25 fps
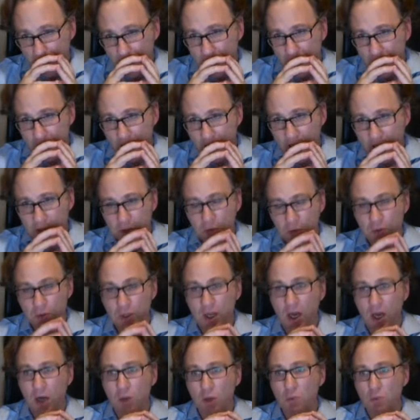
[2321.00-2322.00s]
add to
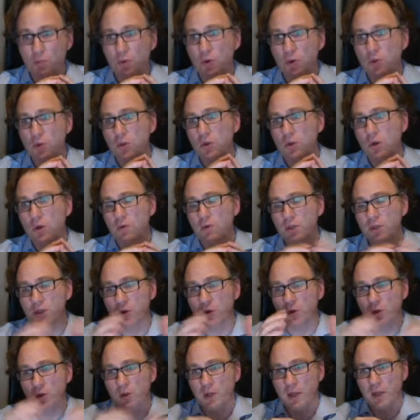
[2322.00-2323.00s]
the output of a
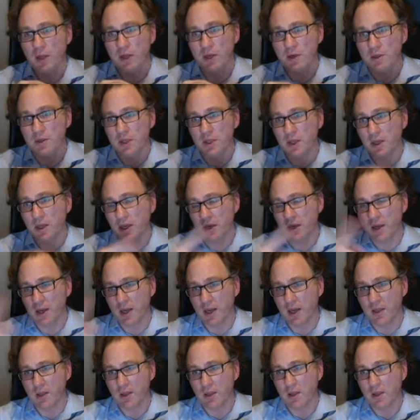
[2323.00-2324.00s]
certain layer, they can
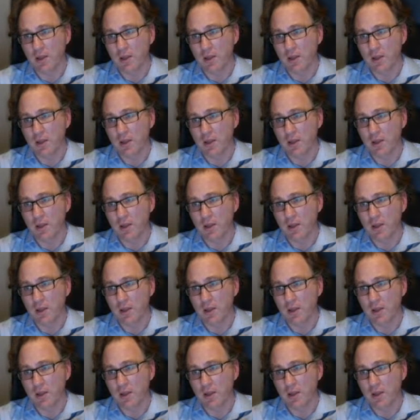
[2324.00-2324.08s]
add